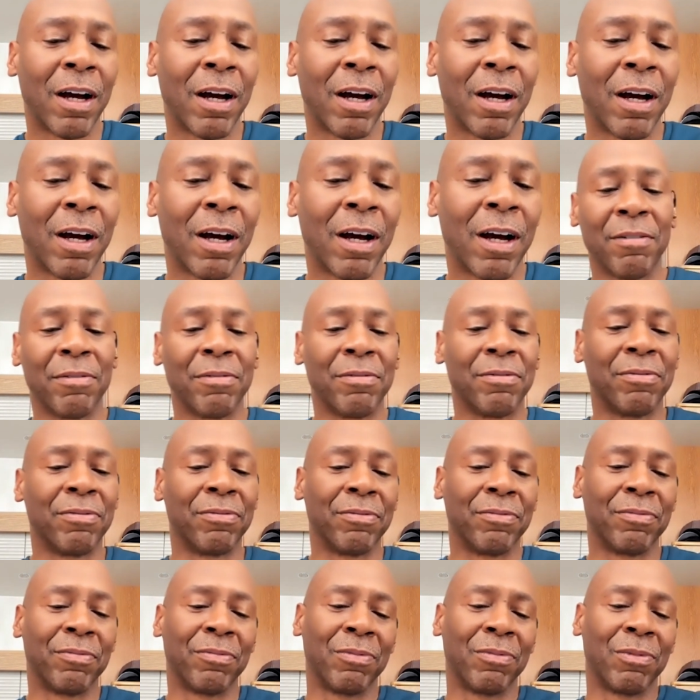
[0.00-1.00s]
of
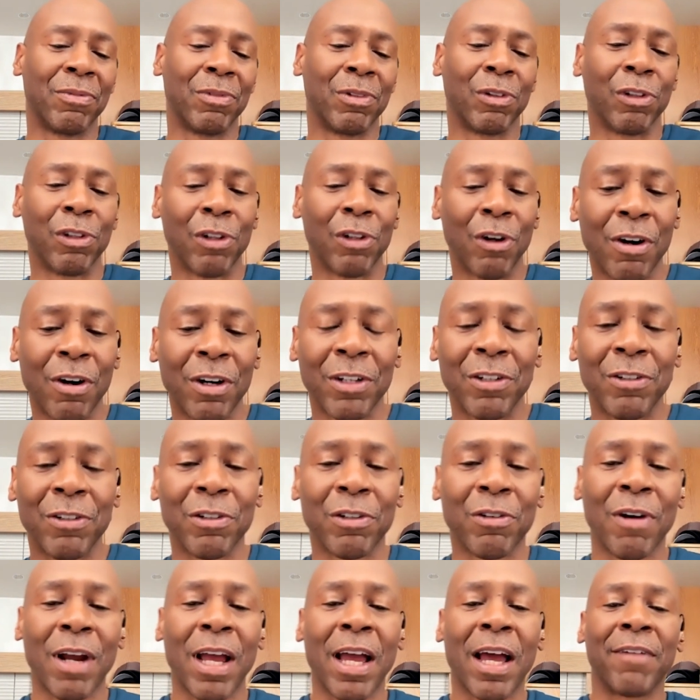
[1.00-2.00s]
learning
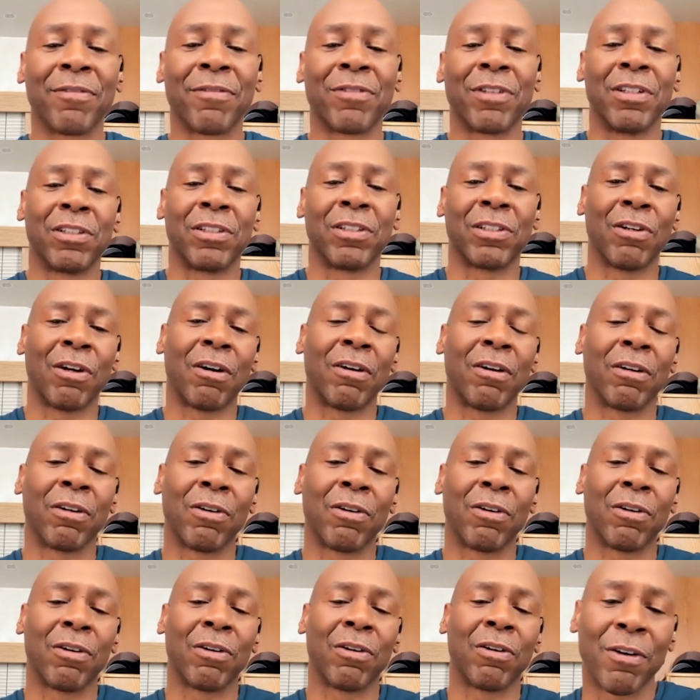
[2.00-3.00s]
your craft is go,
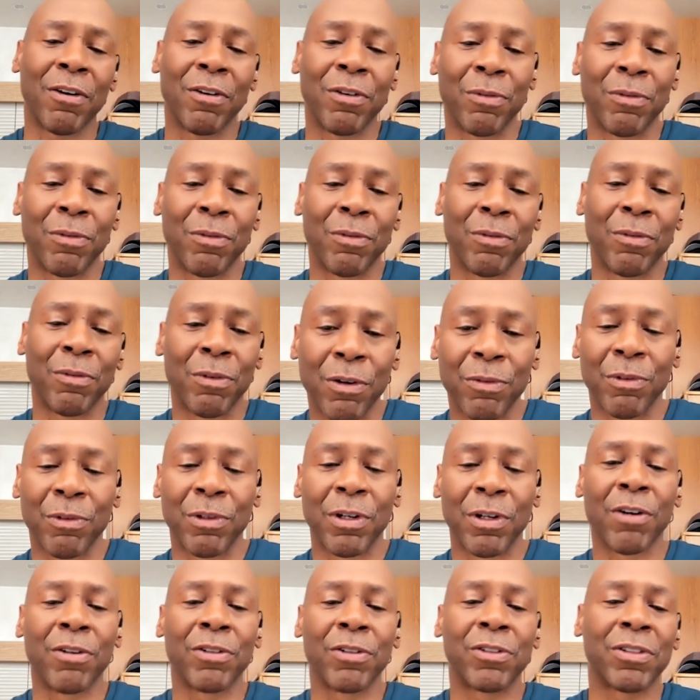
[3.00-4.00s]
going out on the road,
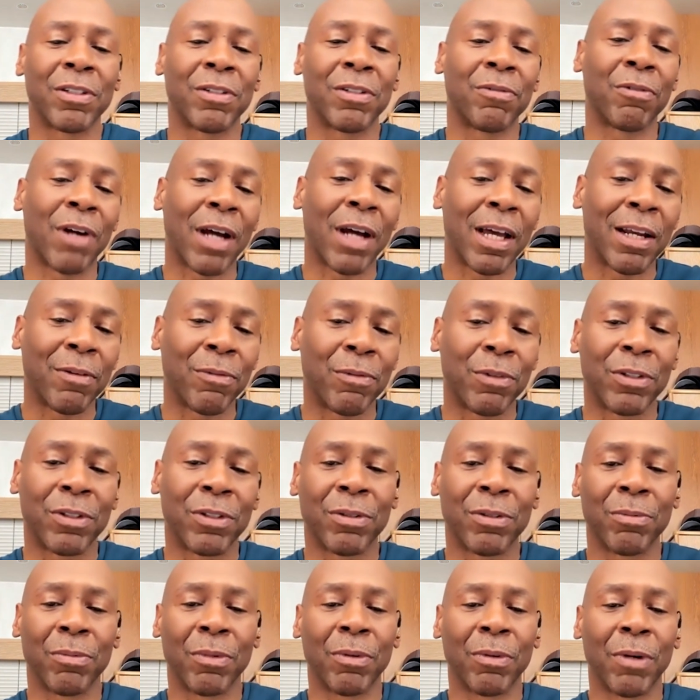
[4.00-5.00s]
rehearsing, writing
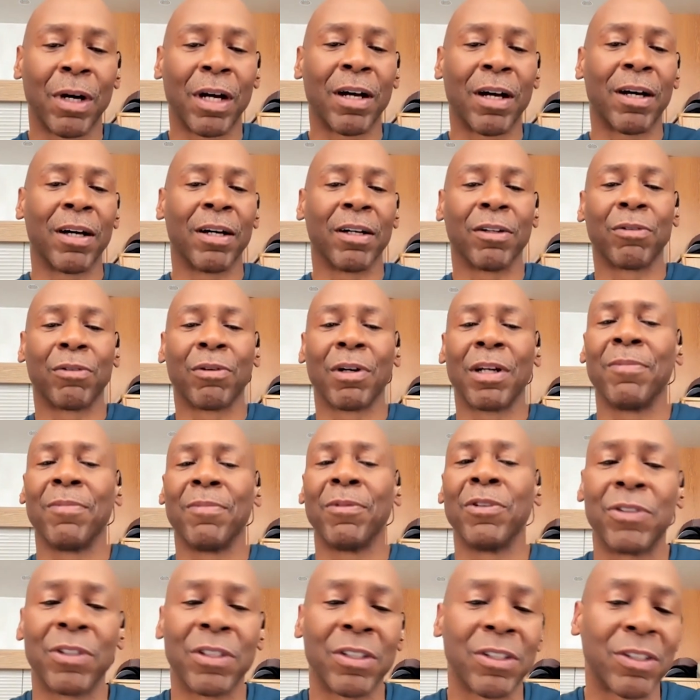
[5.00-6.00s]
with uh, great
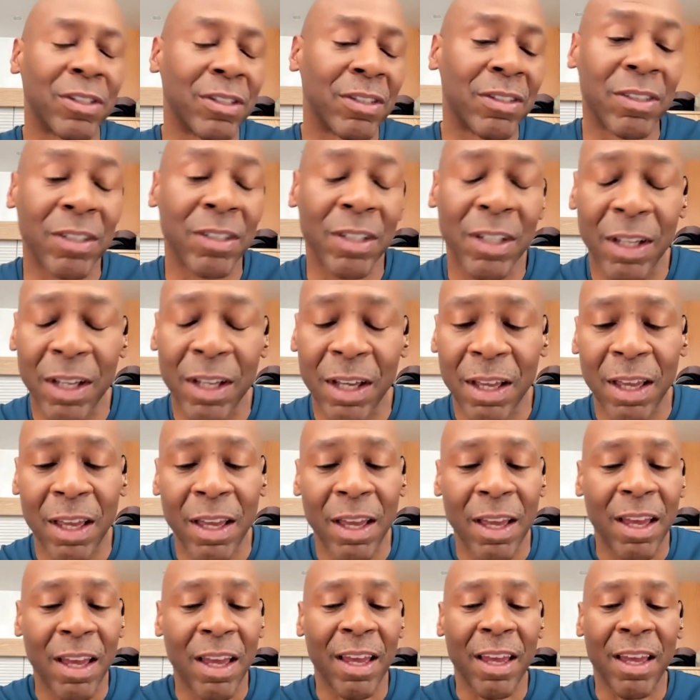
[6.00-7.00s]
musicians.
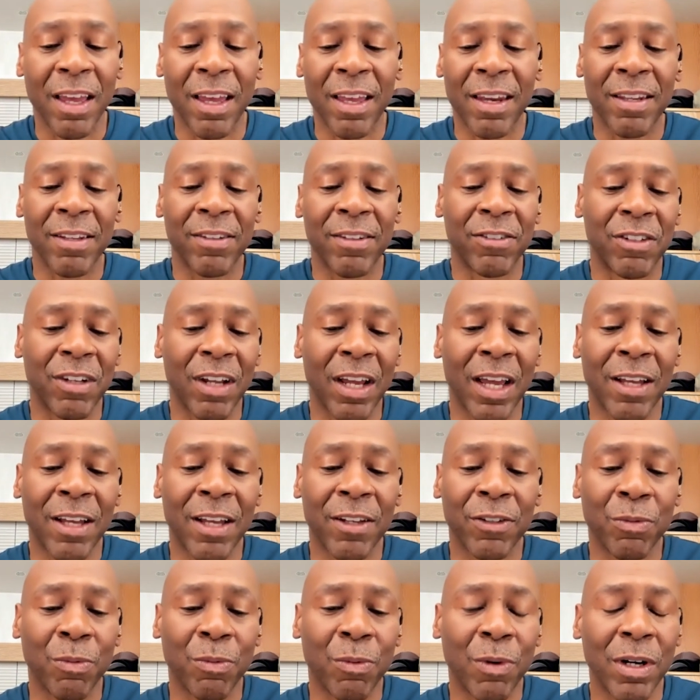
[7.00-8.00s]
And in
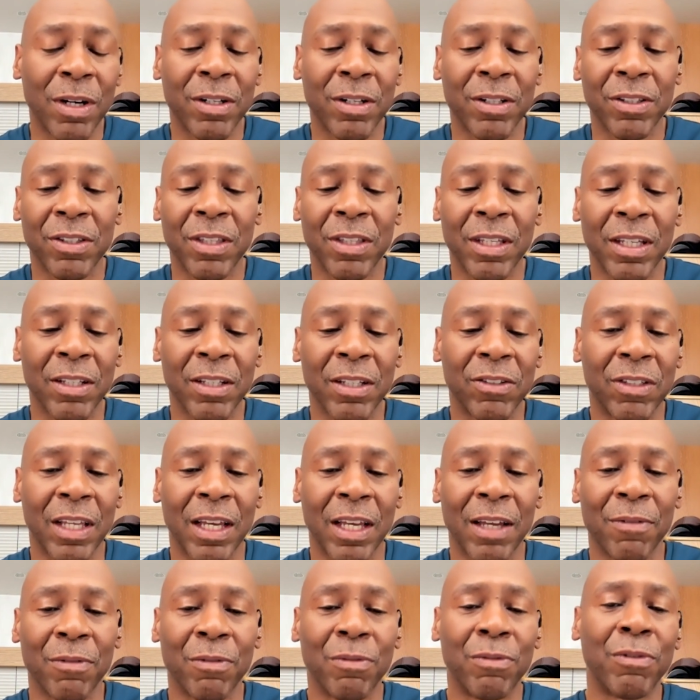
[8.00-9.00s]
jazz, one of the things
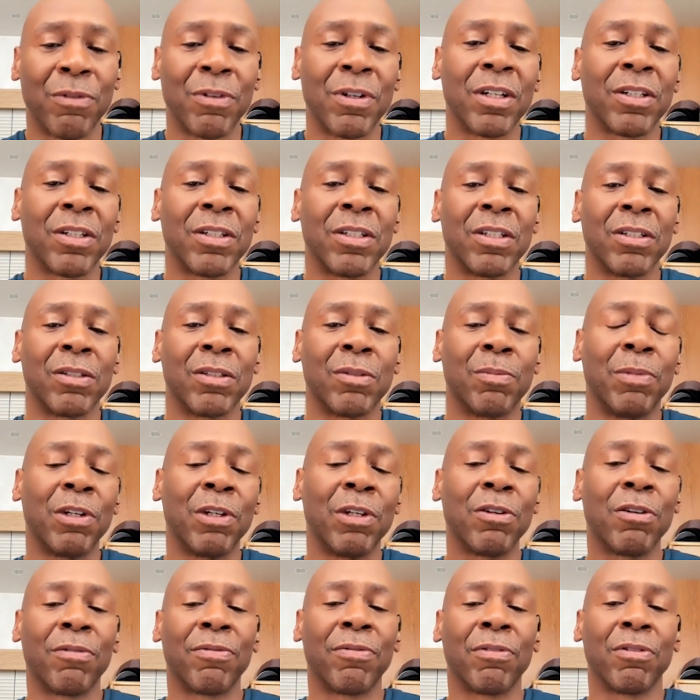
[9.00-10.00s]
that really is
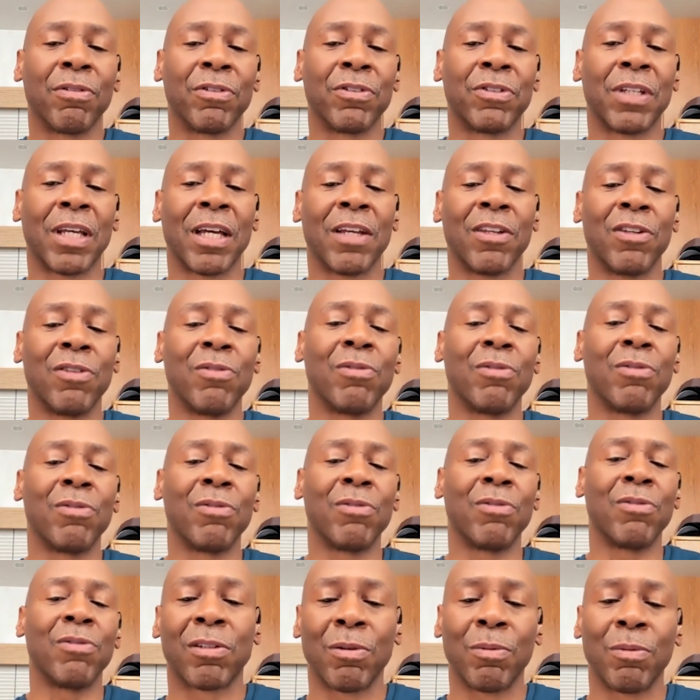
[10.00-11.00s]
beautiful is that you
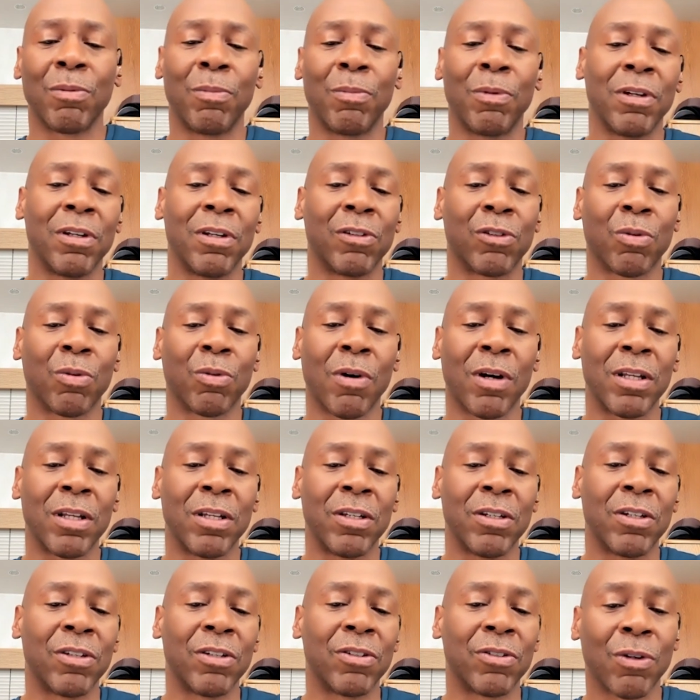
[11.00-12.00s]
get to be twenty
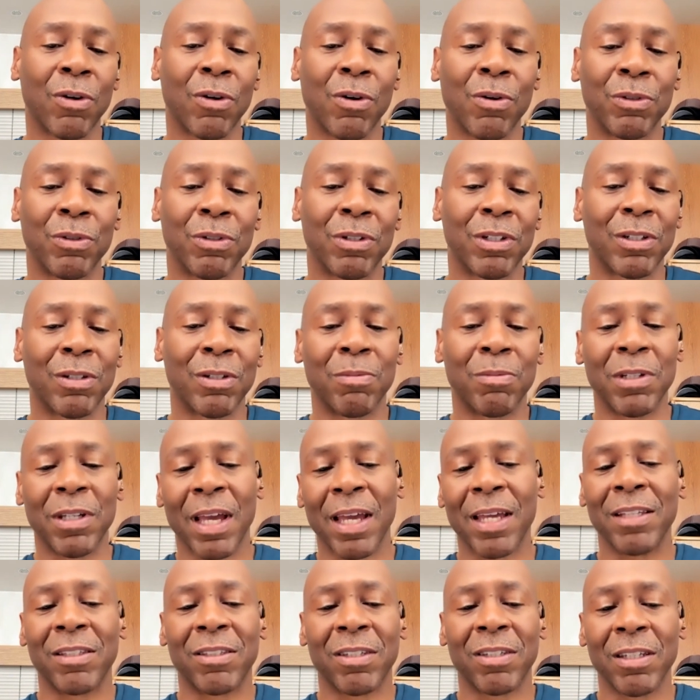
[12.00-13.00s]
years old, you get to
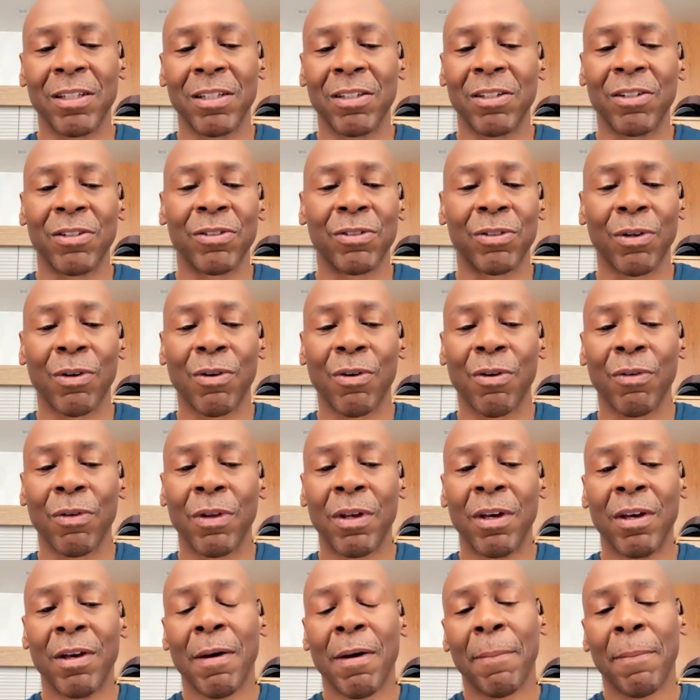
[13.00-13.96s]
be eighteen years old,